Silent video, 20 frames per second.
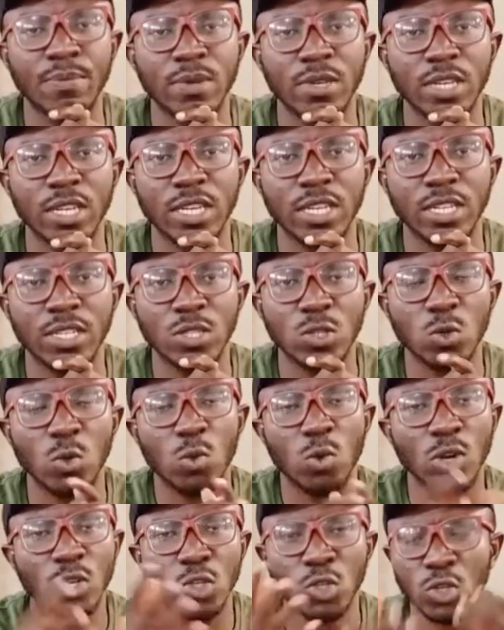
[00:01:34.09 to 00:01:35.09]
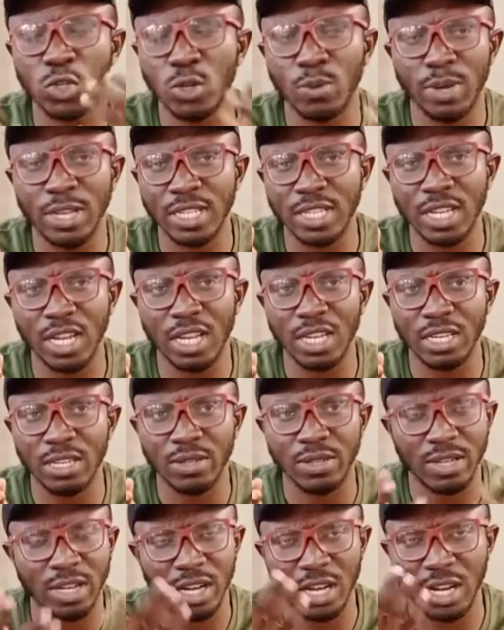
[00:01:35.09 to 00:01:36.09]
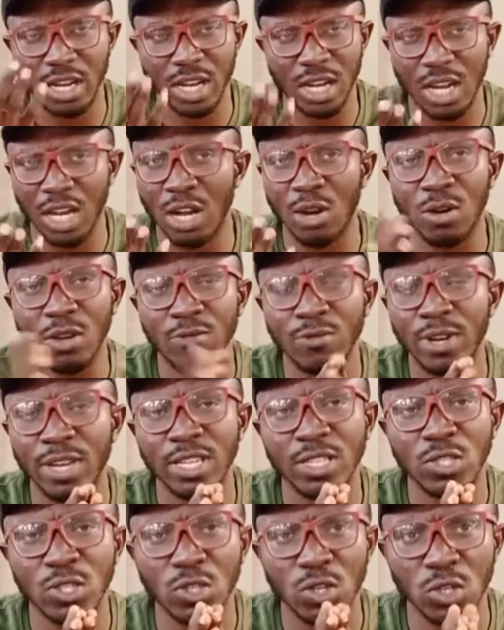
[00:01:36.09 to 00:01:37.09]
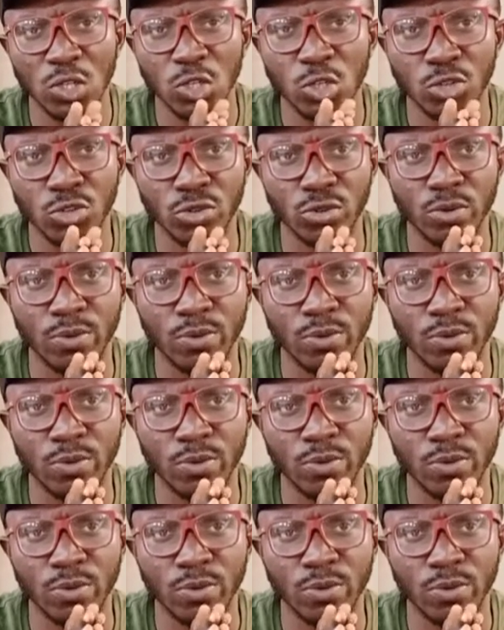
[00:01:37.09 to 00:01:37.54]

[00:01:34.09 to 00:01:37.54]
it works automatically. However, it's not true.